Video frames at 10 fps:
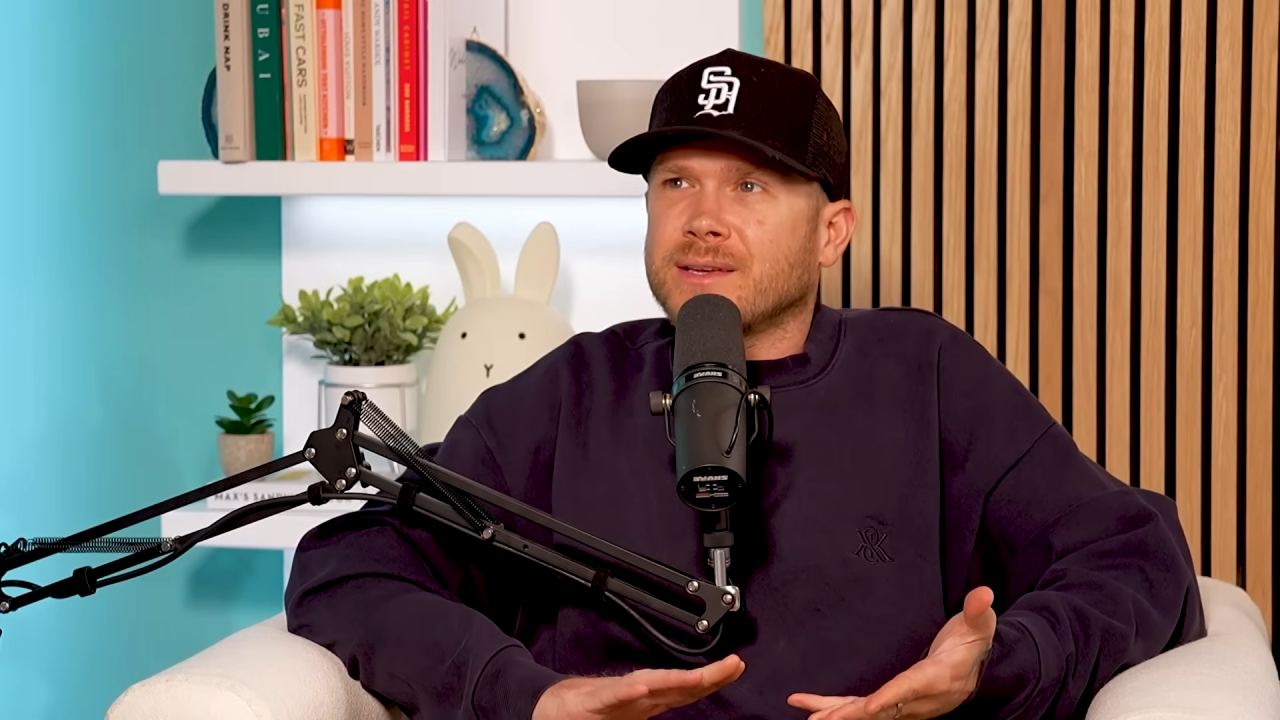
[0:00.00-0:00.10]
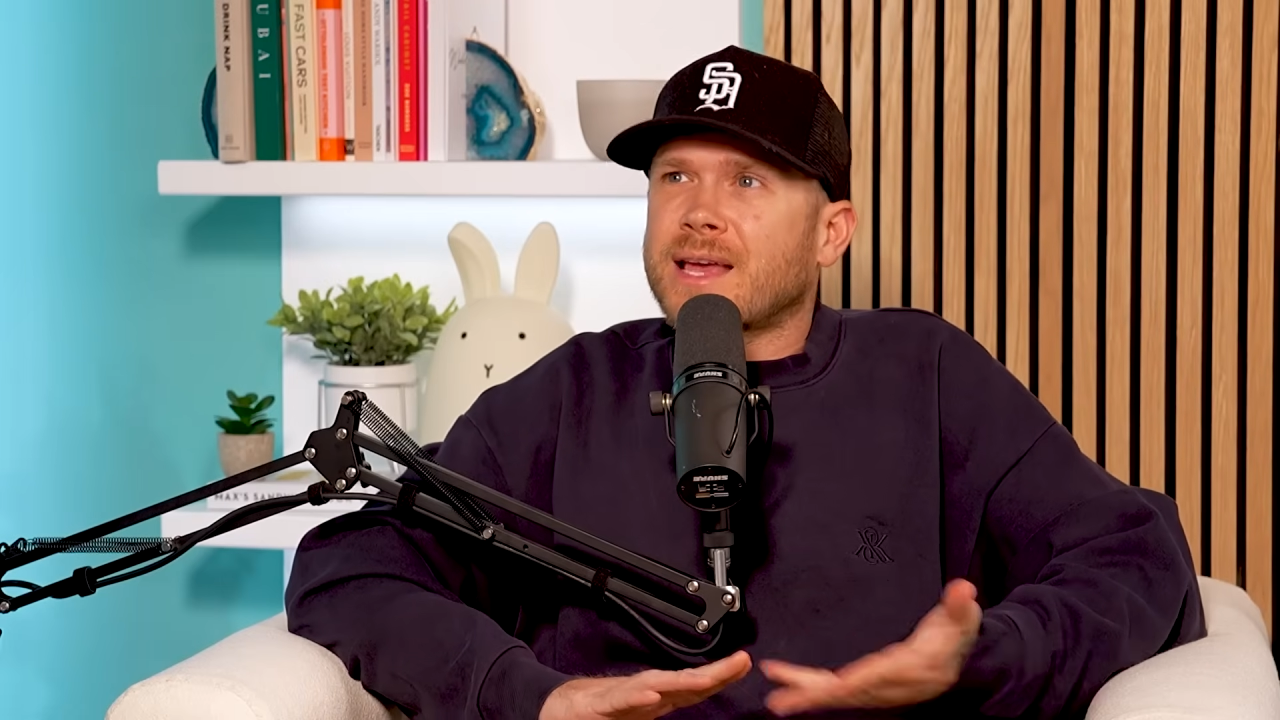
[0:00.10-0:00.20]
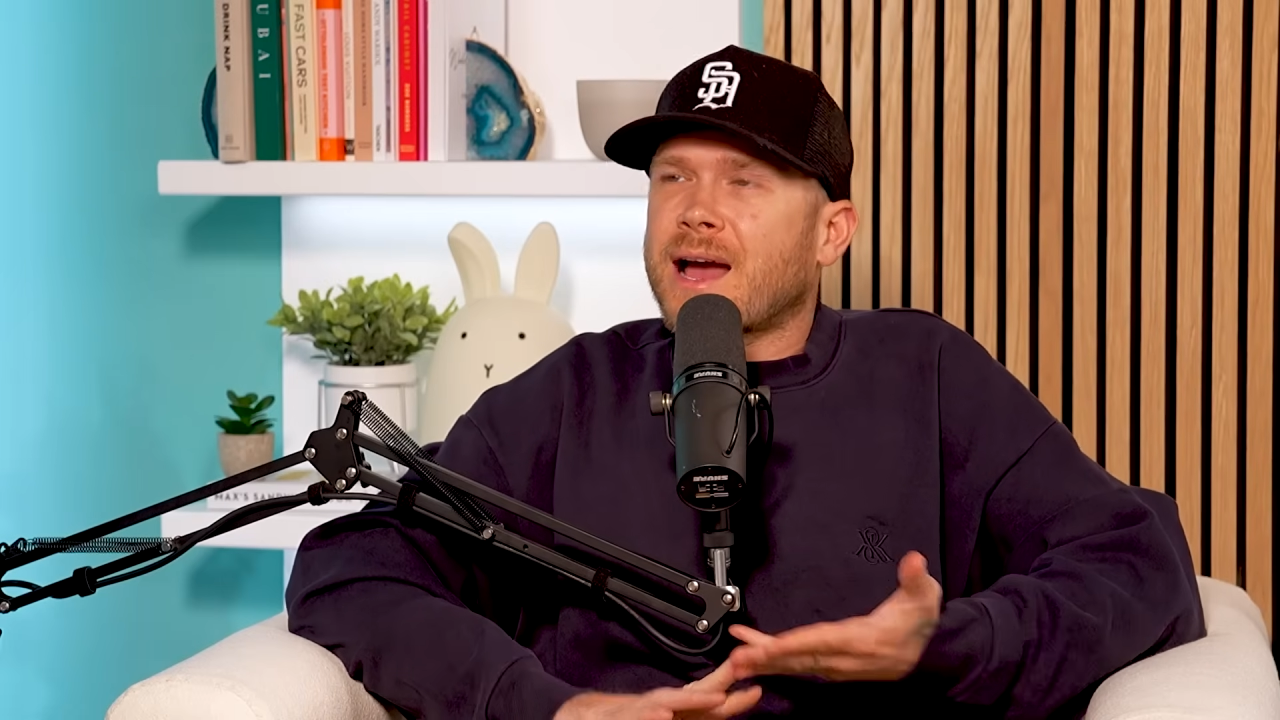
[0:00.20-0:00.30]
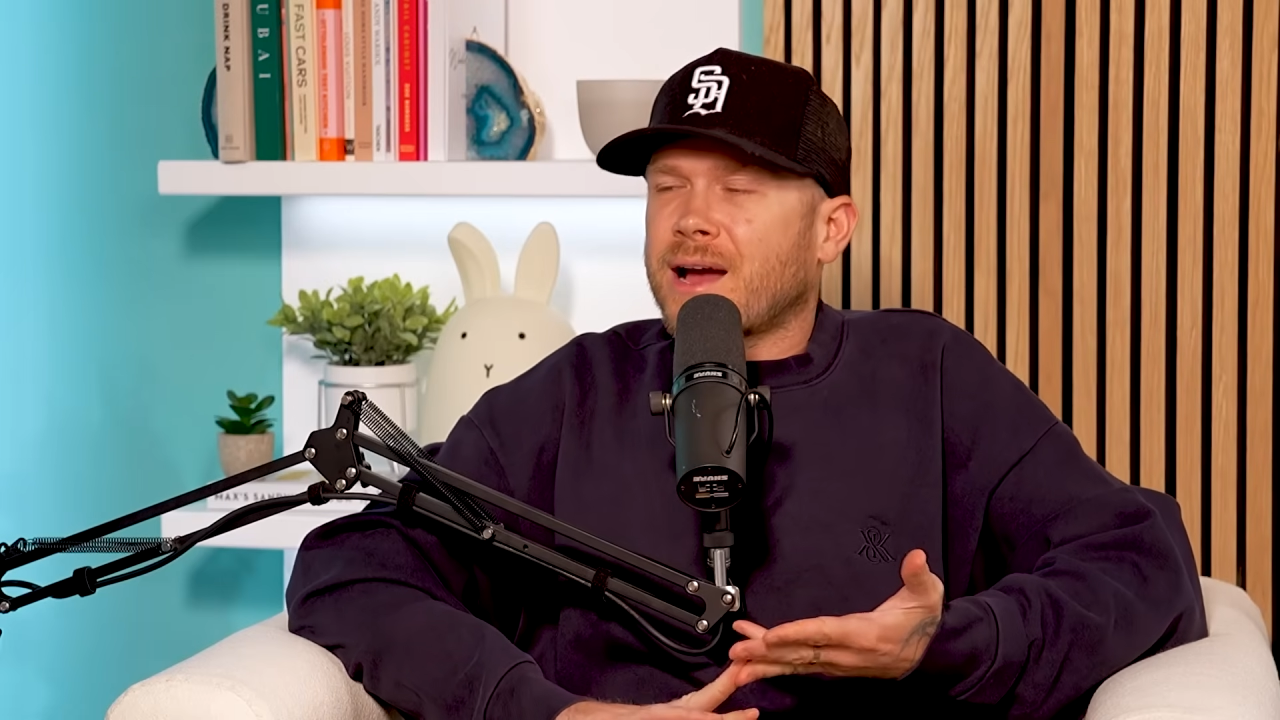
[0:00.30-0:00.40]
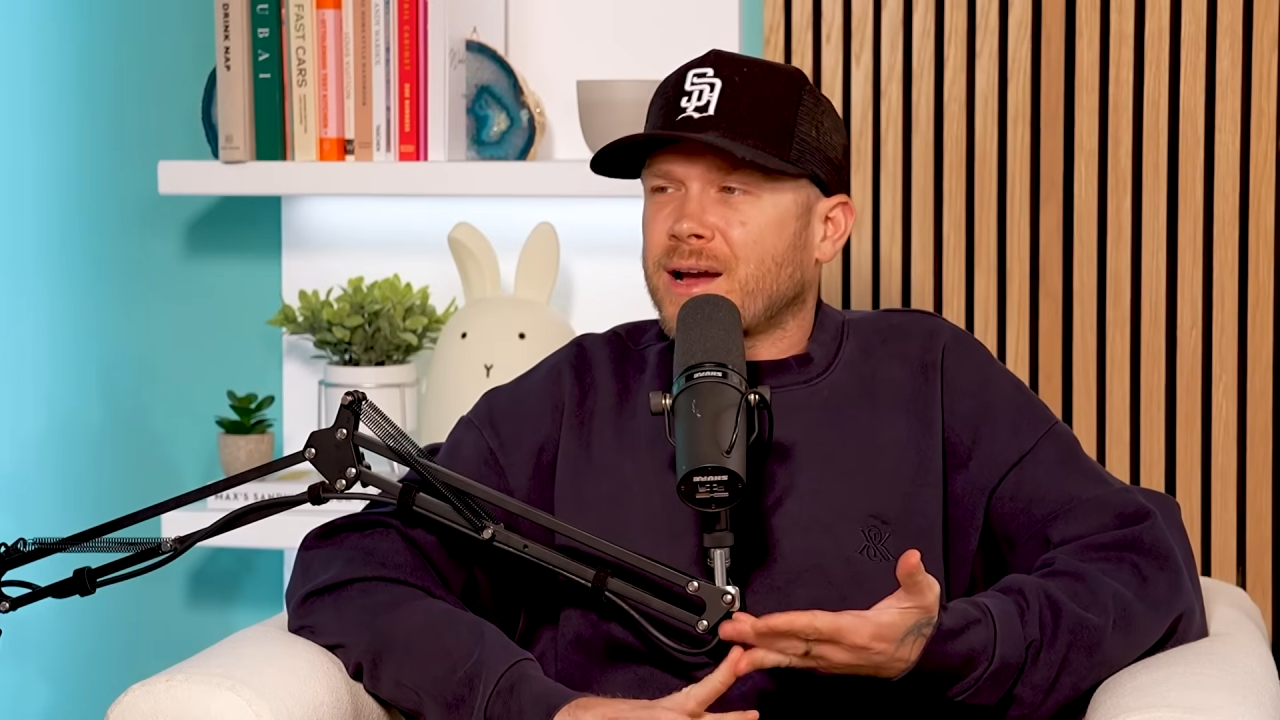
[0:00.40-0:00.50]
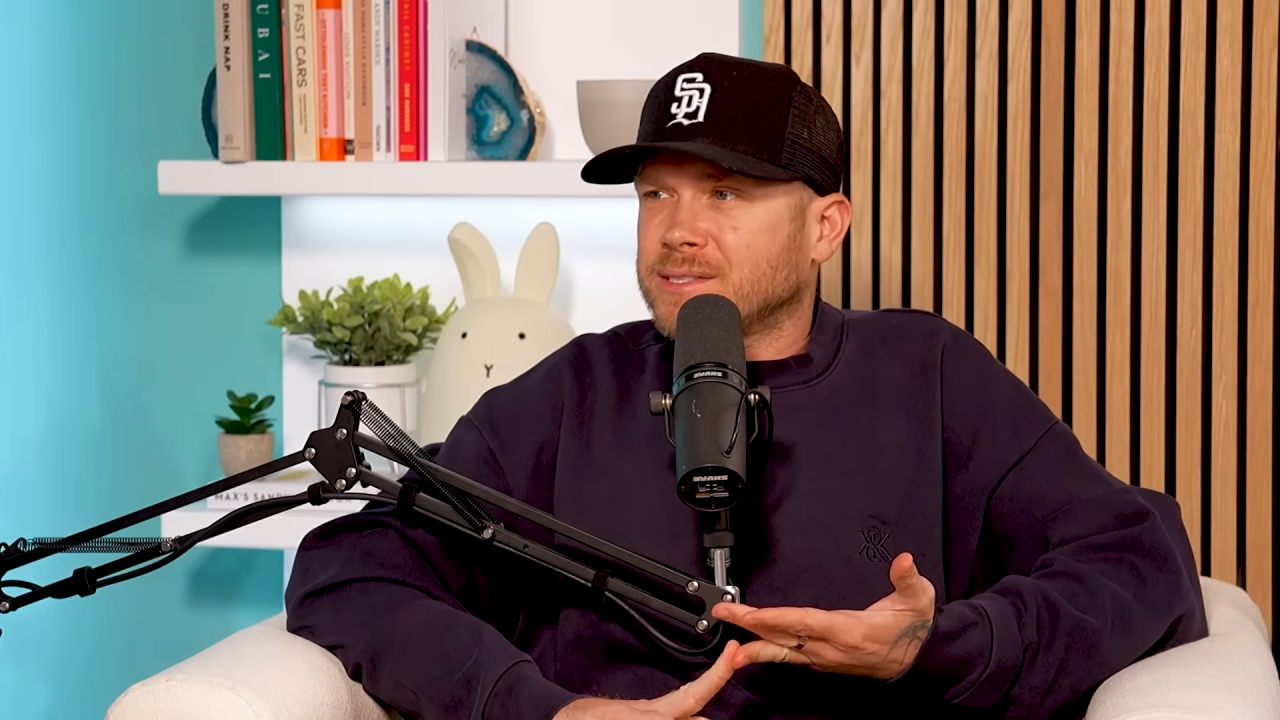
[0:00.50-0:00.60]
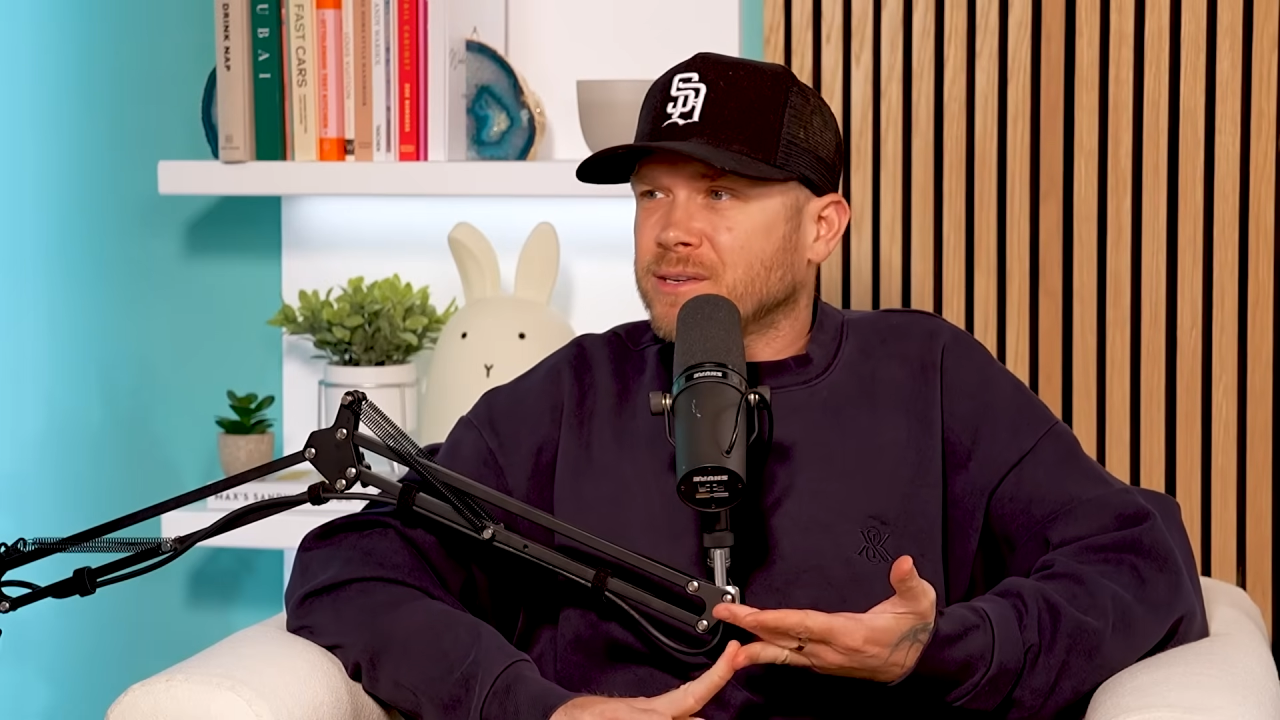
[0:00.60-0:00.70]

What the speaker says: yeah, I